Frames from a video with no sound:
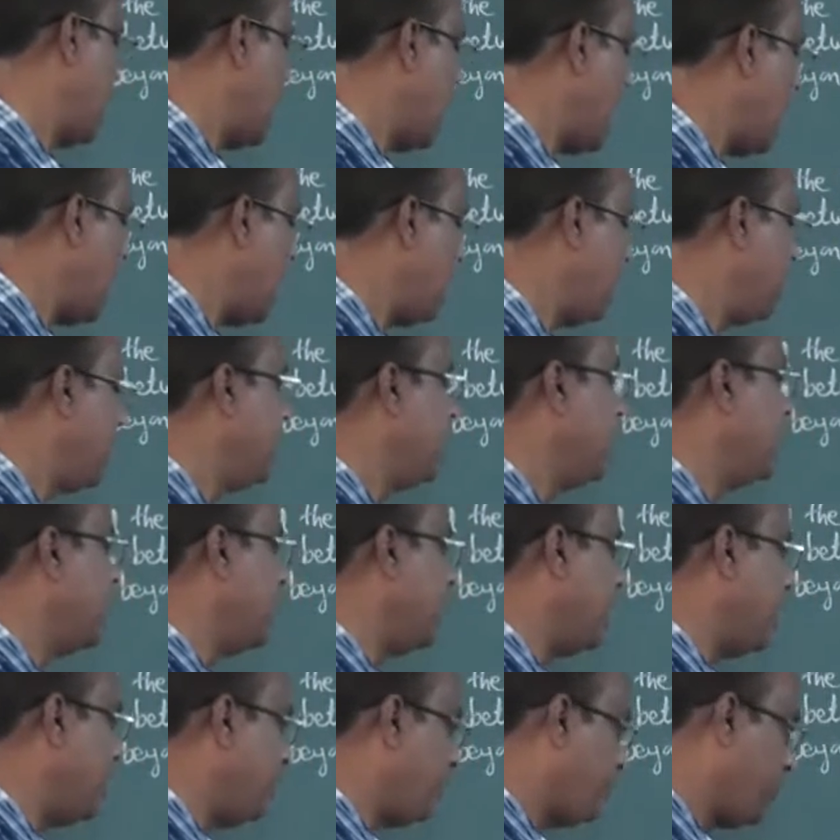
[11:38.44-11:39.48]
And
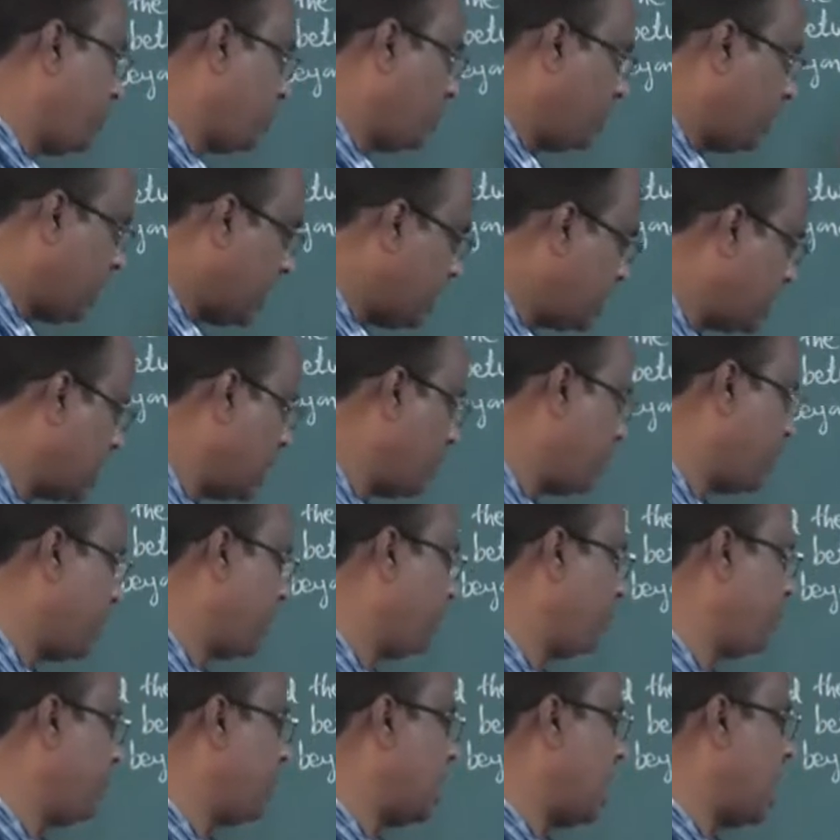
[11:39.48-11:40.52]
if to this script,
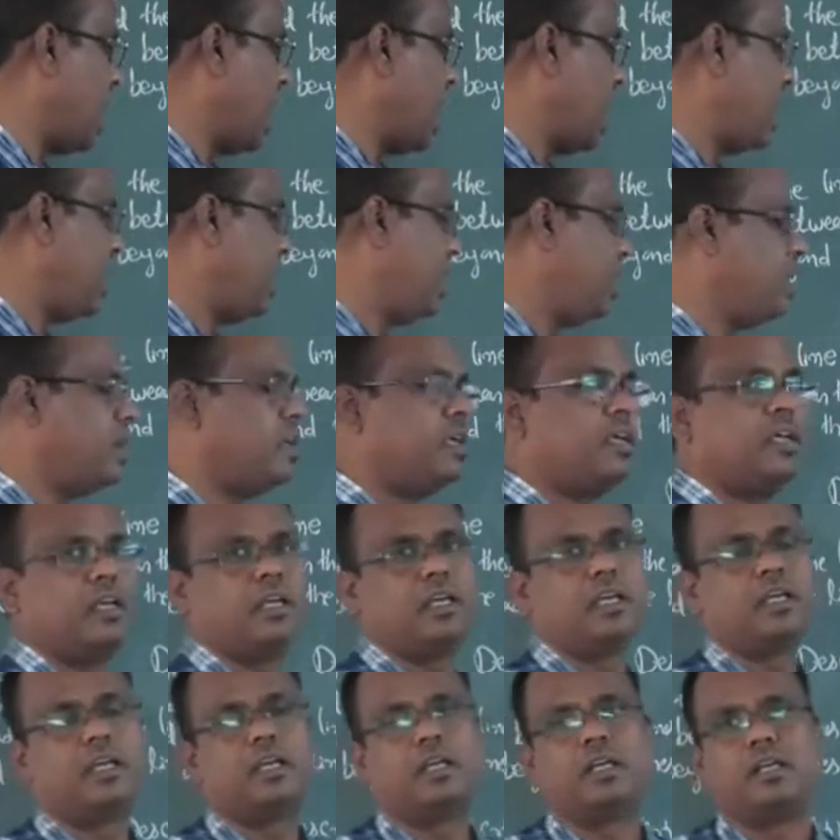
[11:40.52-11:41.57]
if you add
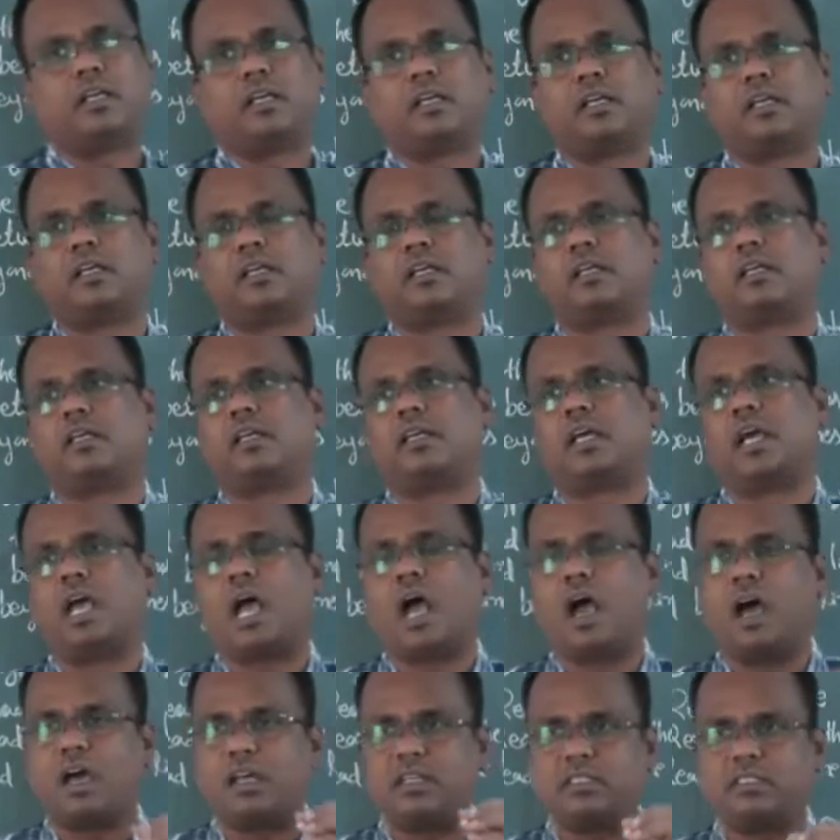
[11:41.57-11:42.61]

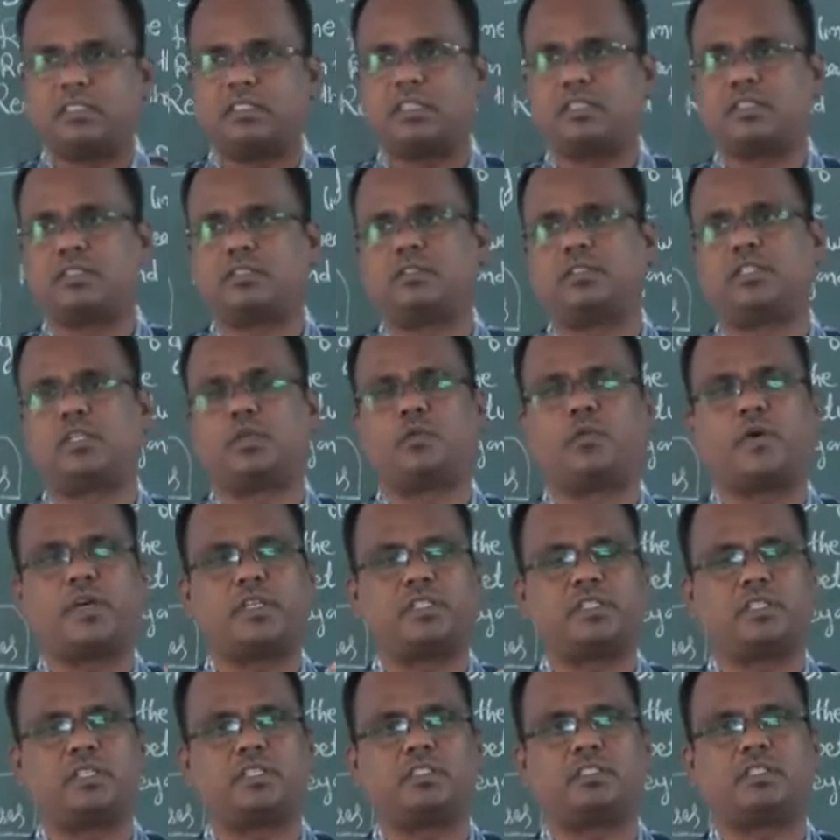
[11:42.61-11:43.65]
answers to the
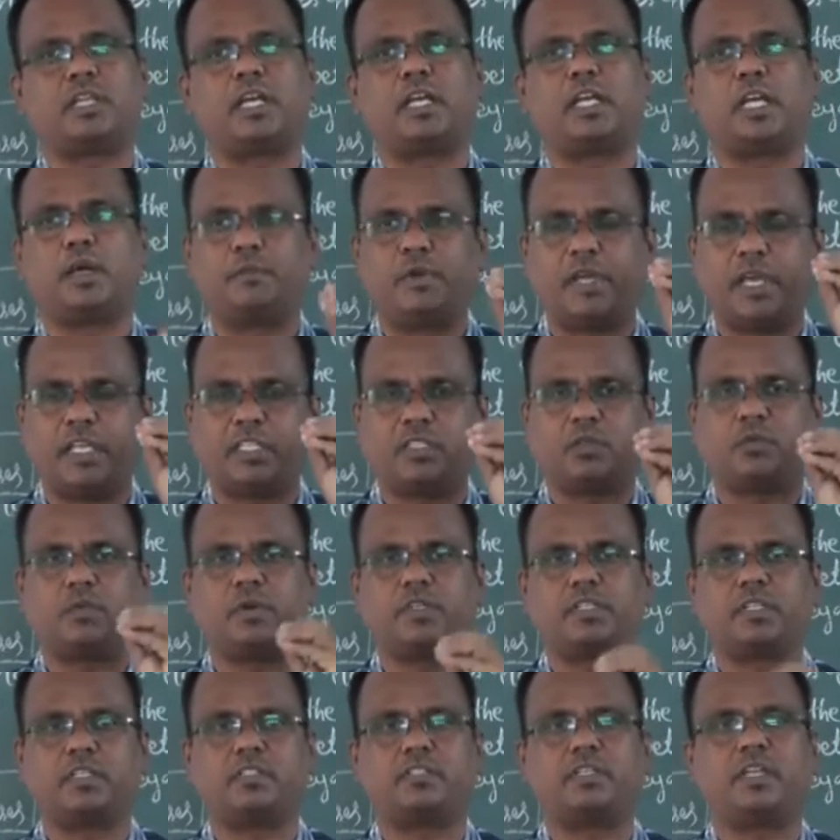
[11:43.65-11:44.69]
questions like WH
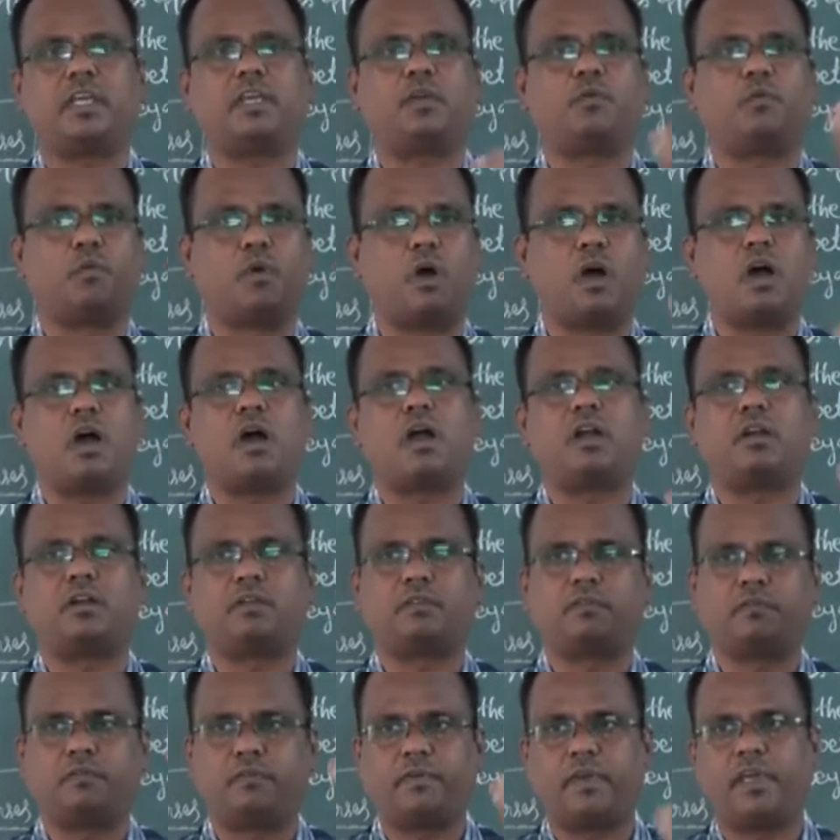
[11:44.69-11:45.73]
questions like
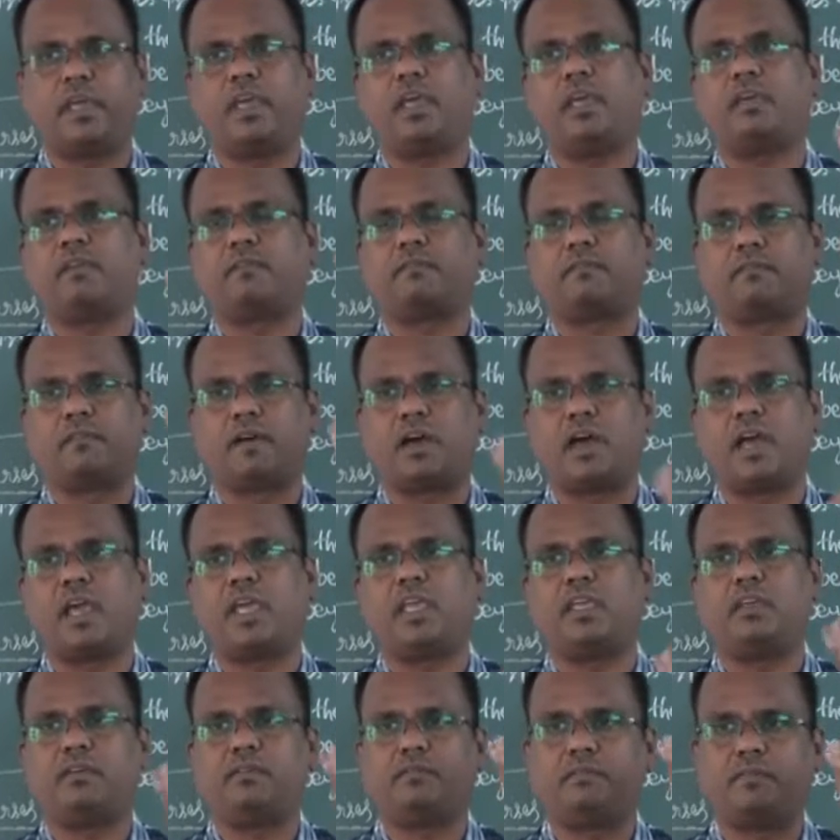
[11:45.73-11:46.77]
what, where,
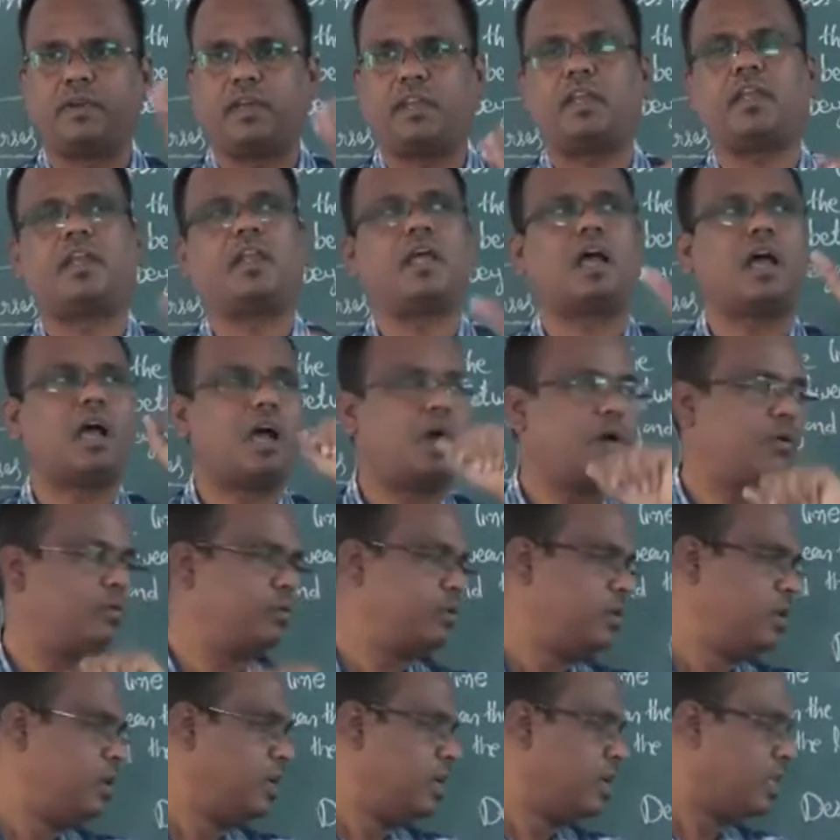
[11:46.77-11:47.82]
why, when and
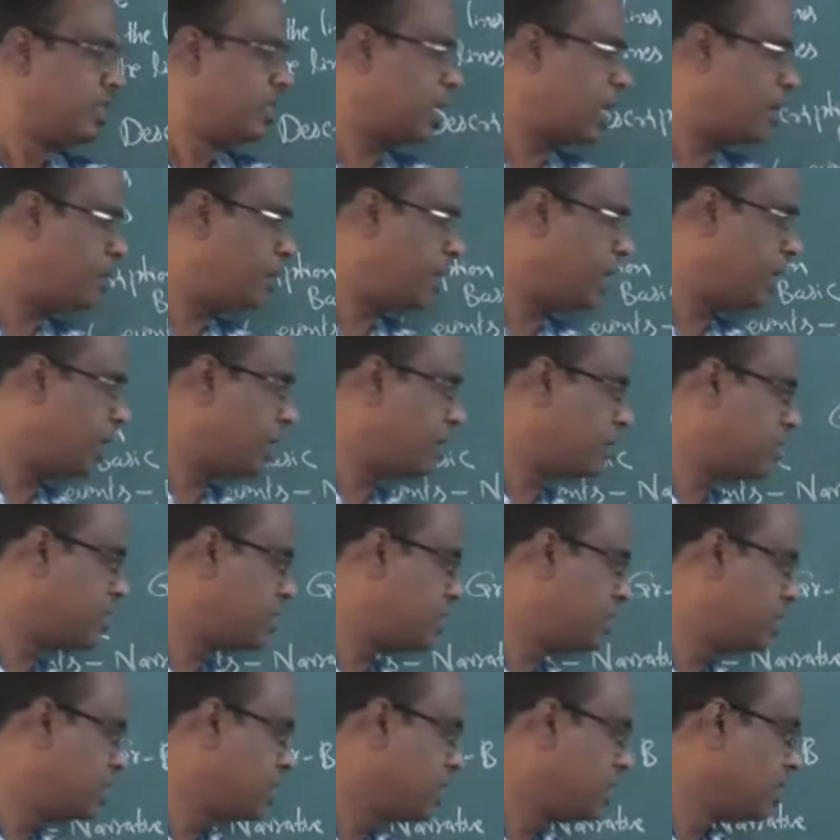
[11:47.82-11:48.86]
how, that
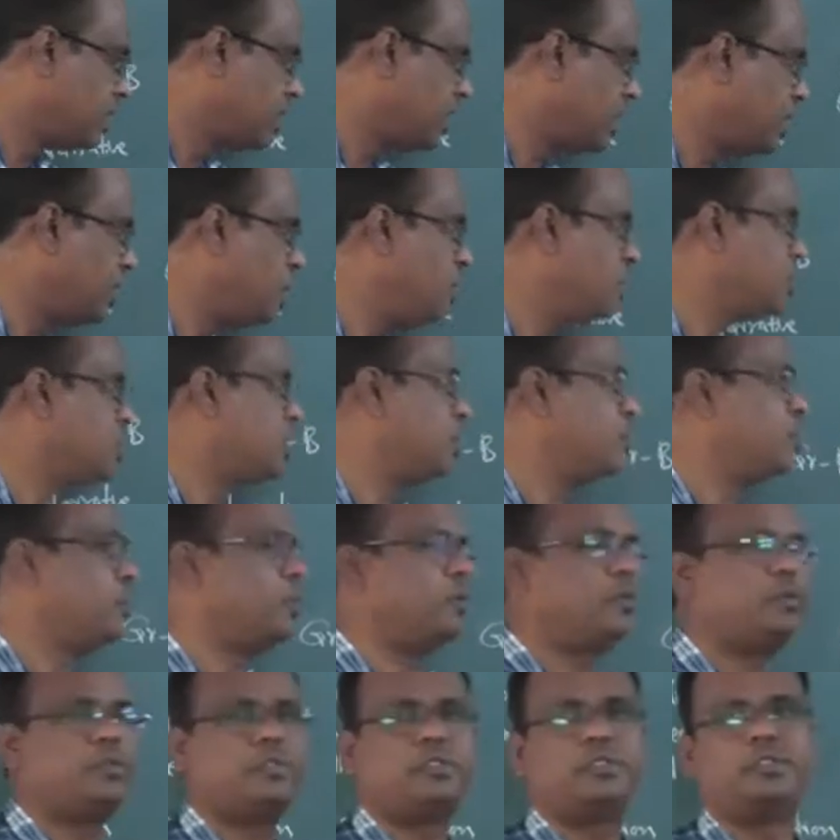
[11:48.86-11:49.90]
becomes the news
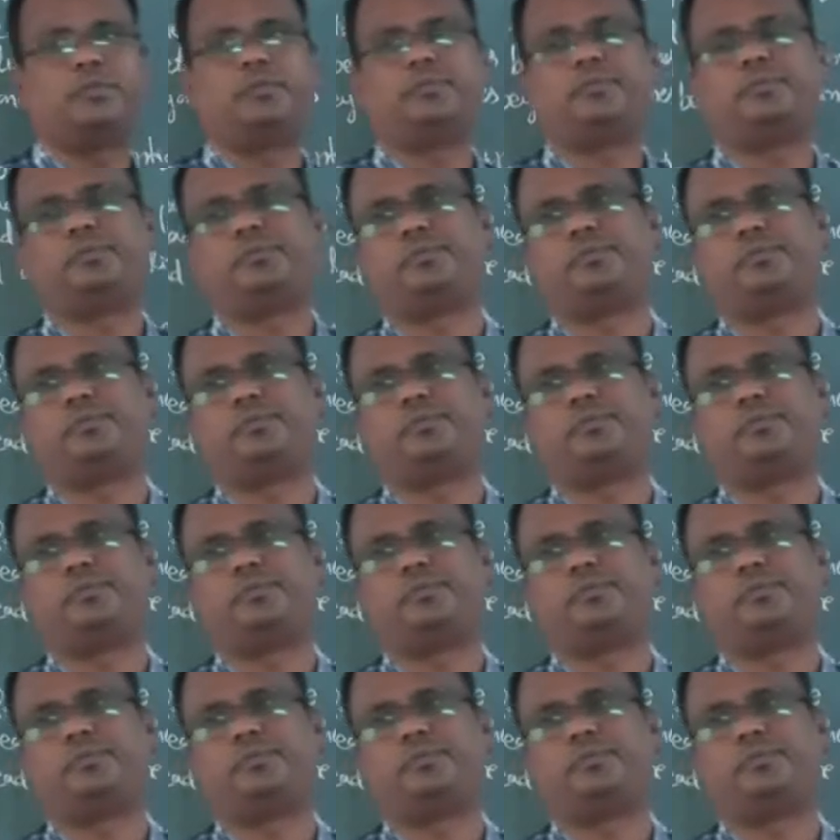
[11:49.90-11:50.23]
report.